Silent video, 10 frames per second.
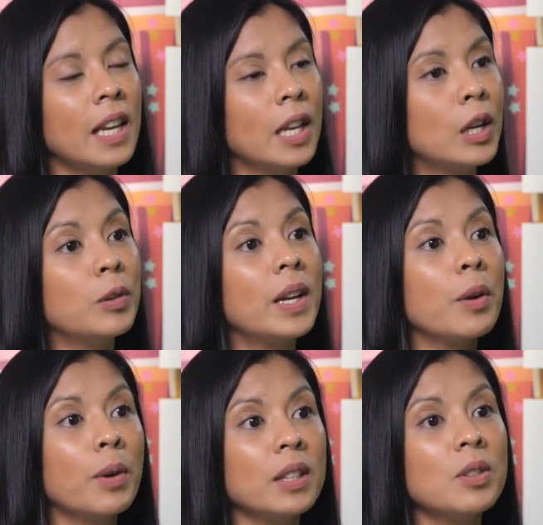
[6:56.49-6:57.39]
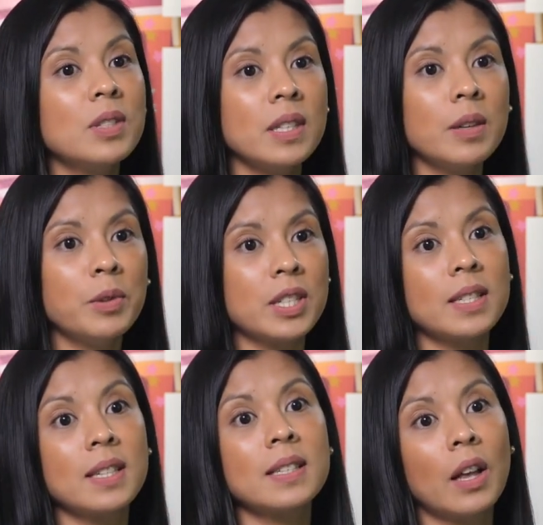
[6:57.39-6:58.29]
including what you see, which
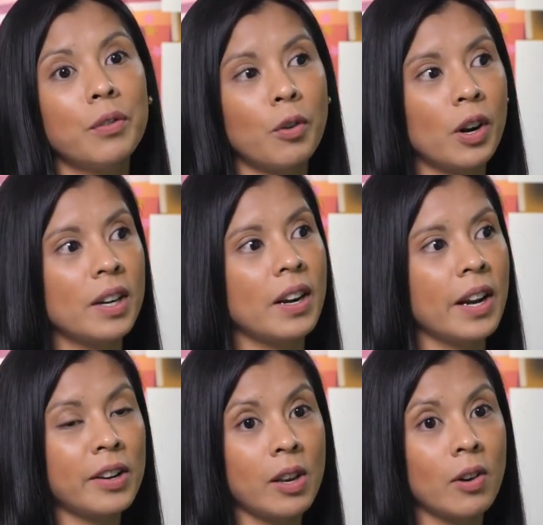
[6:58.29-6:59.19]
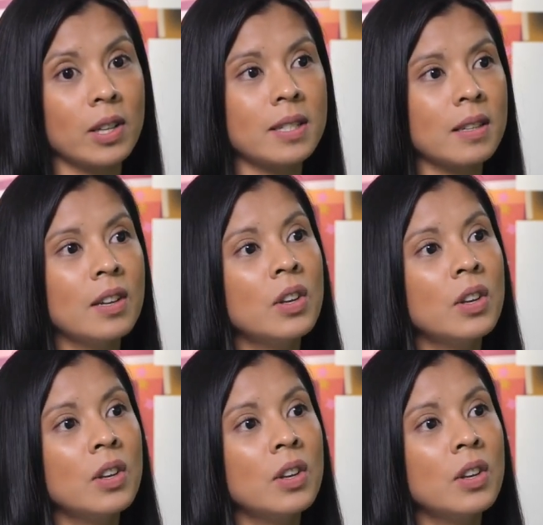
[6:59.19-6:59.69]
is a self-ordering kiosk.